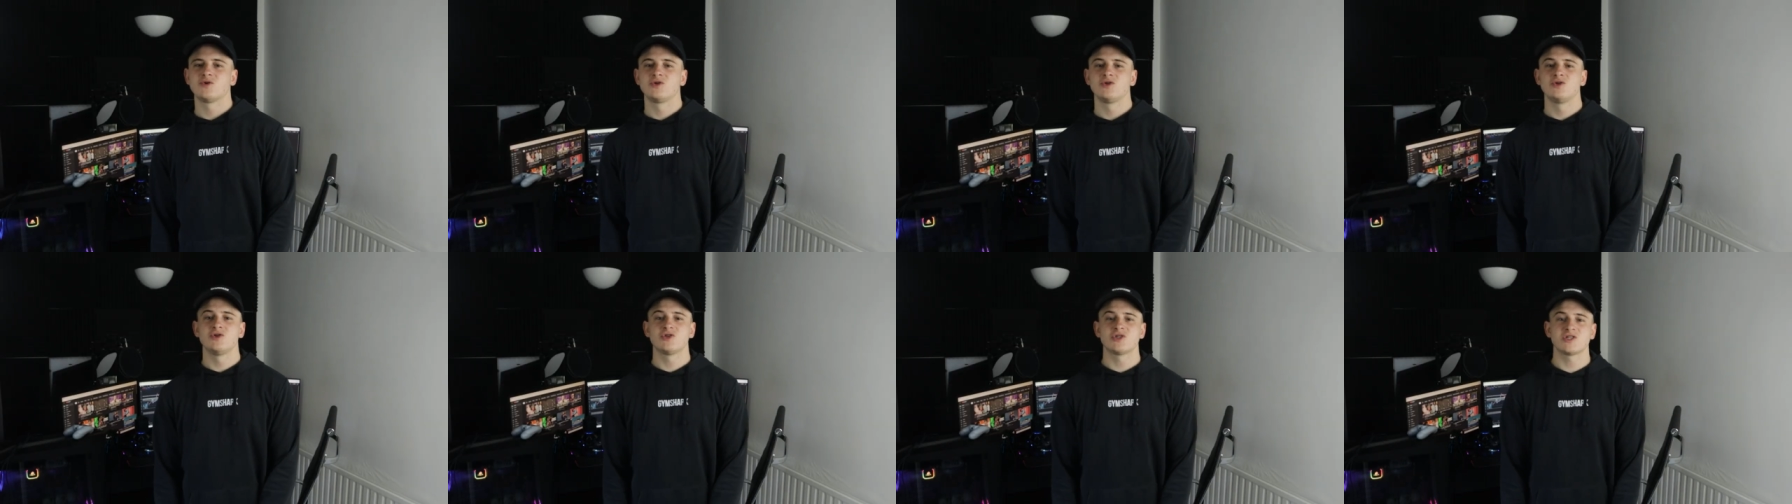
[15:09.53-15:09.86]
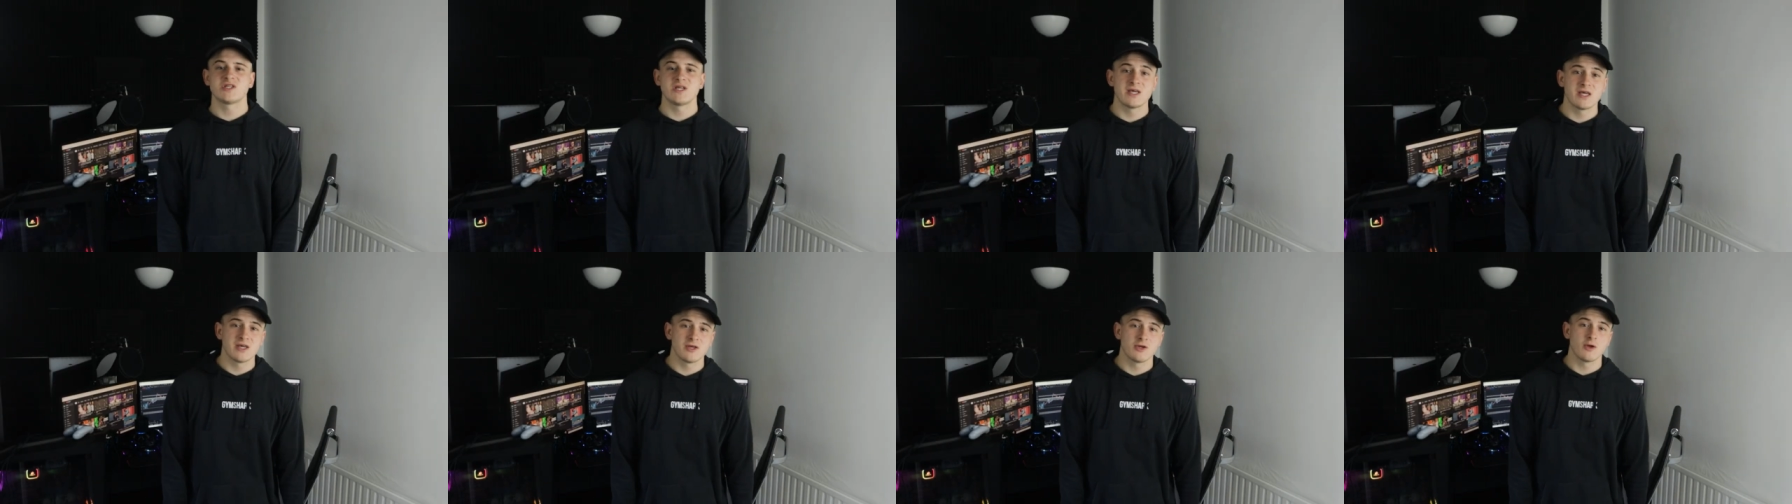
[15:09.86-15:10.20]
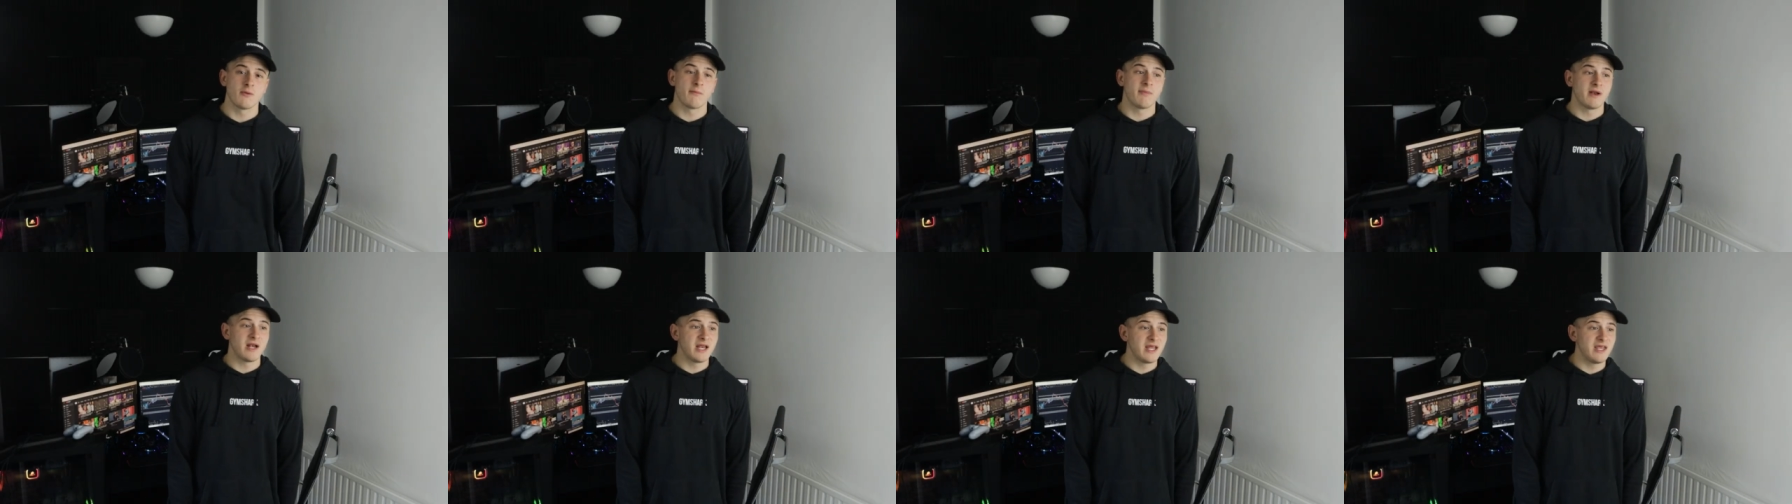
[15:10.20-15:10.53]
You see it,
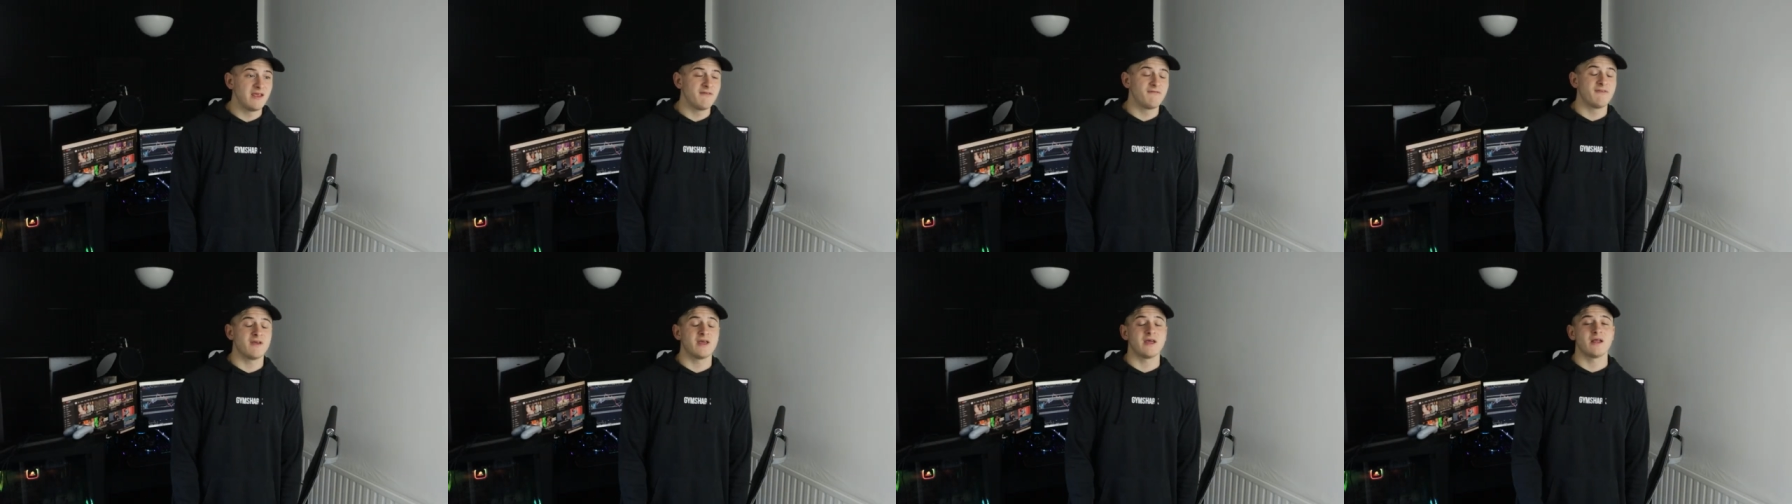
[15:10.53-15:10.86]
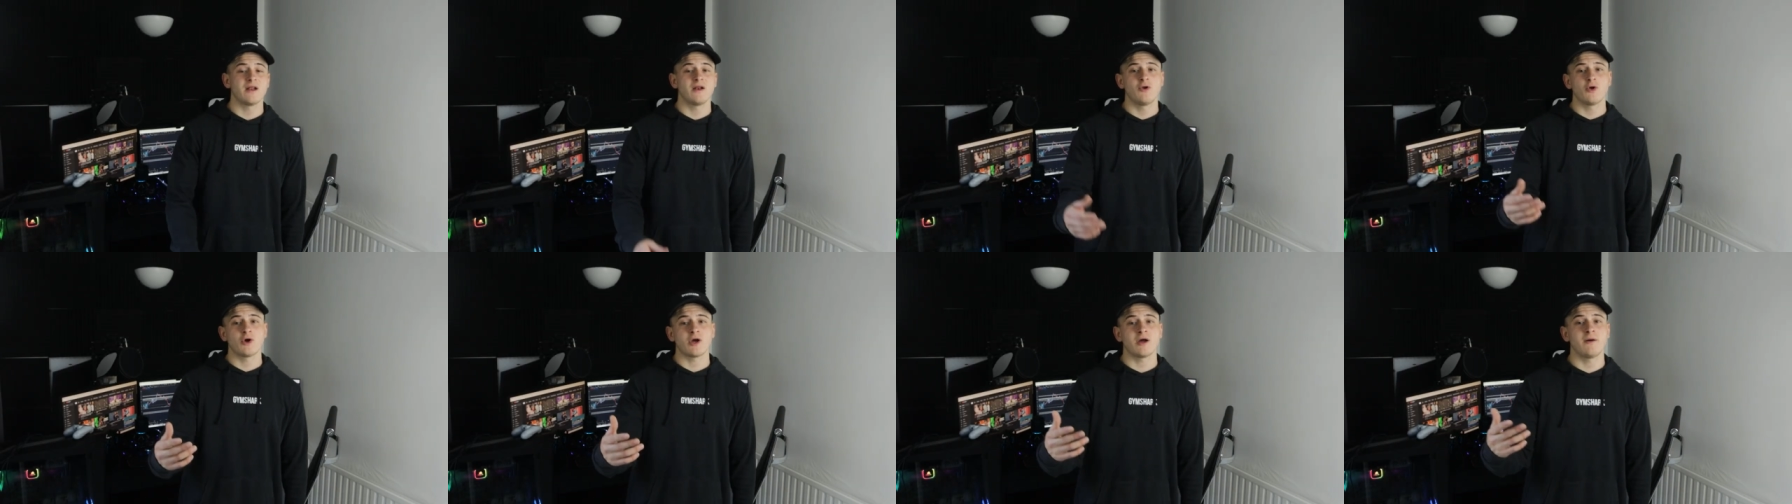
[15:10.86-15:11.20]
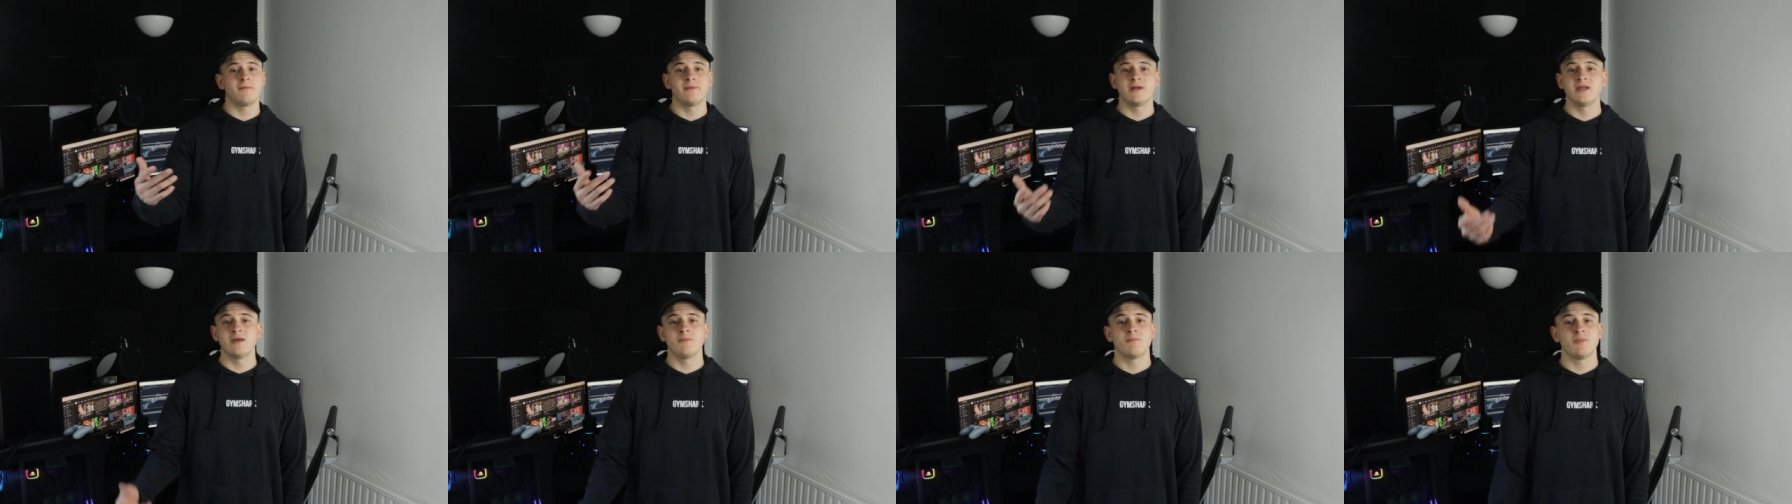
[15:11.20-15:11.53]
you believe it. Look how
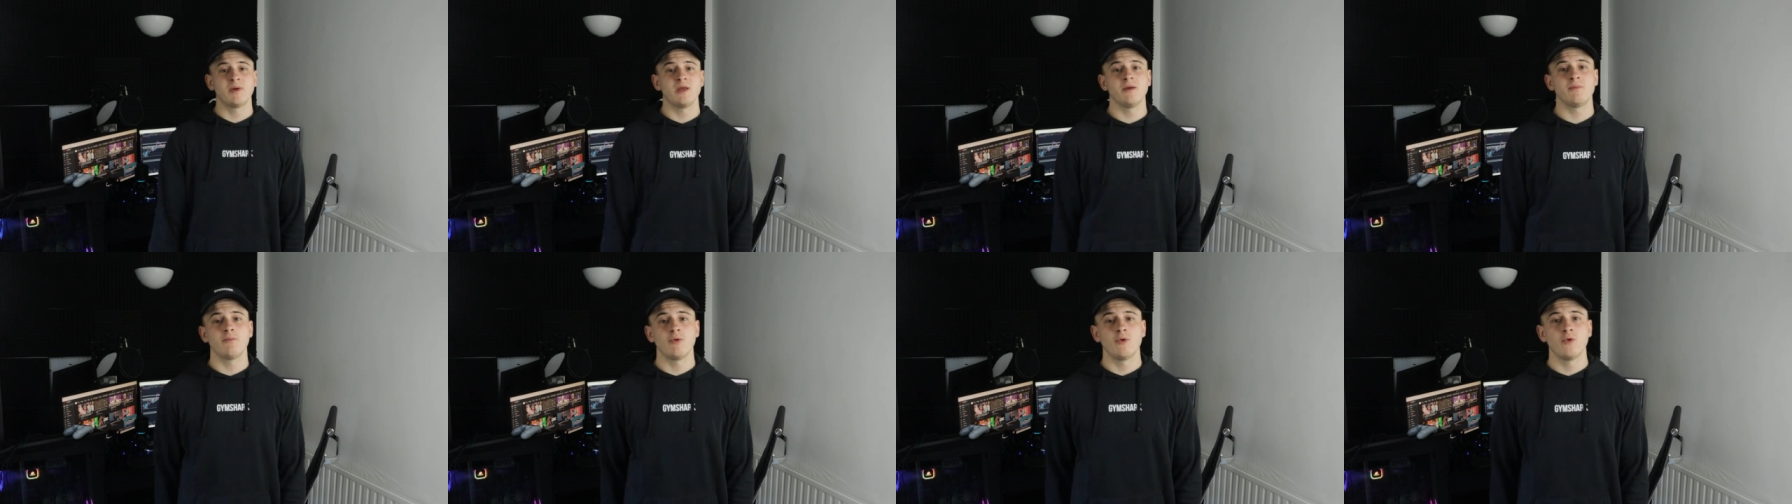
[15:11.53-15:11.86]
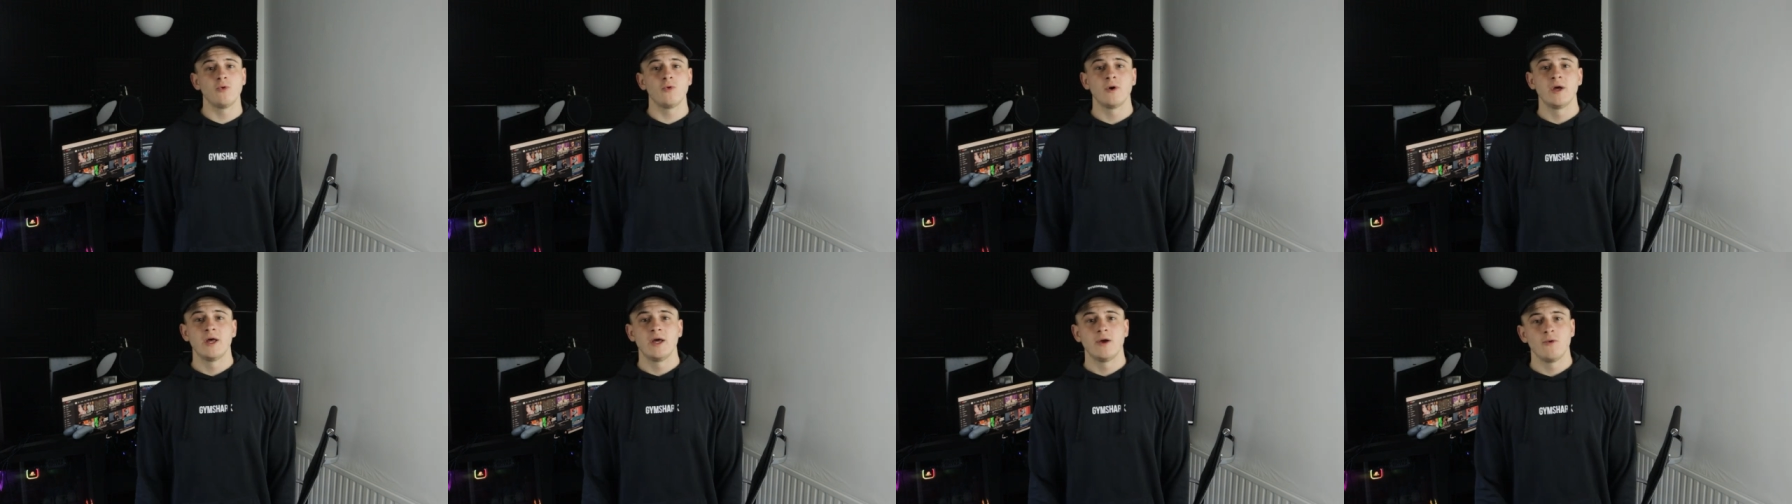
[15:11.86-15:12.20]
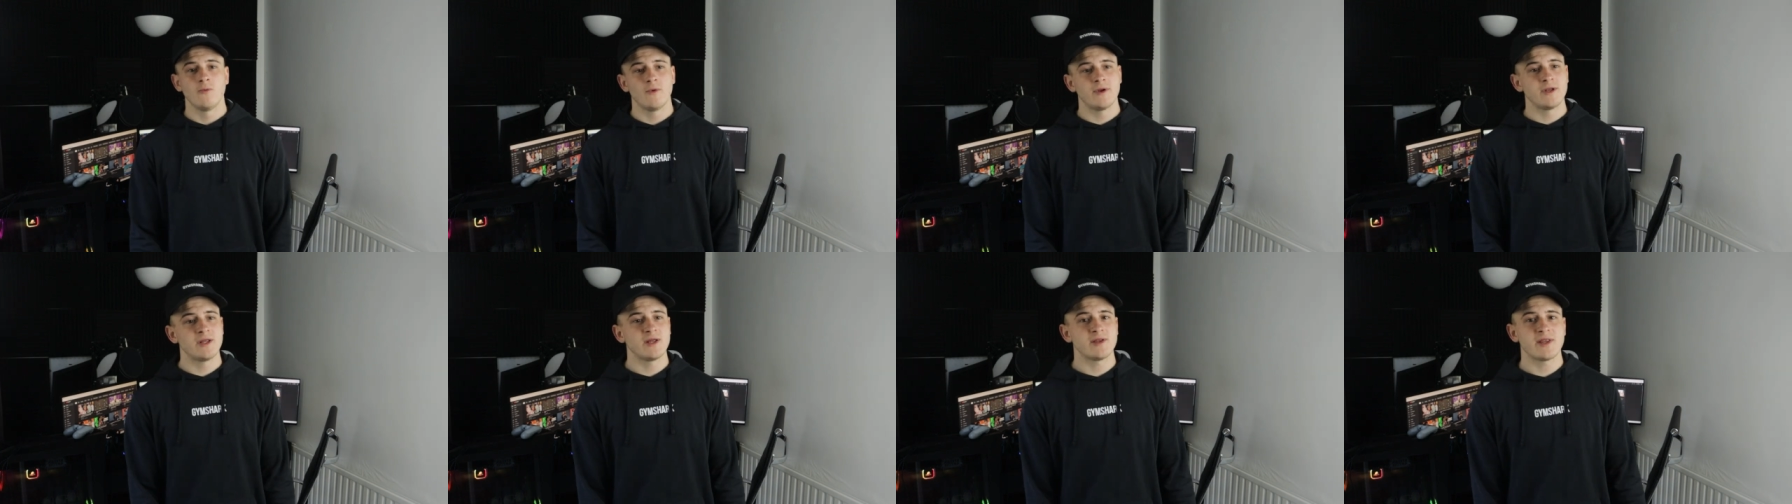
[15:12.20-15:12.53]
many people,
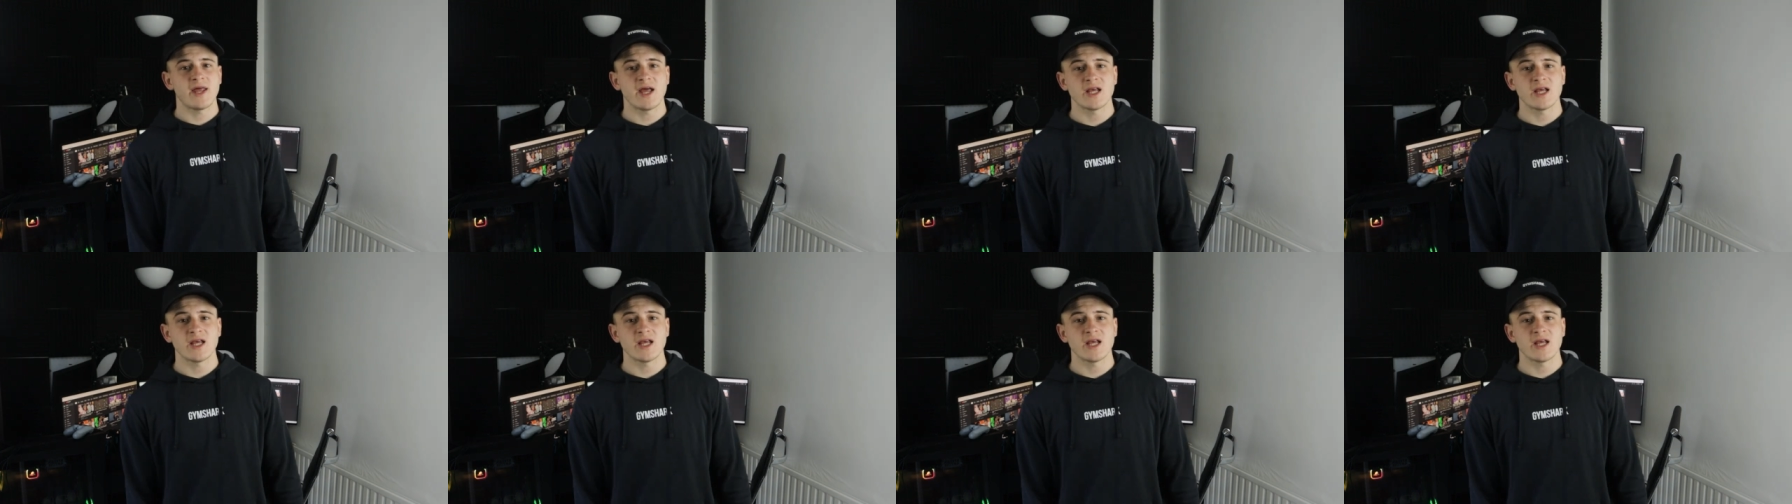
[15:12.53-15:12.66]
when they're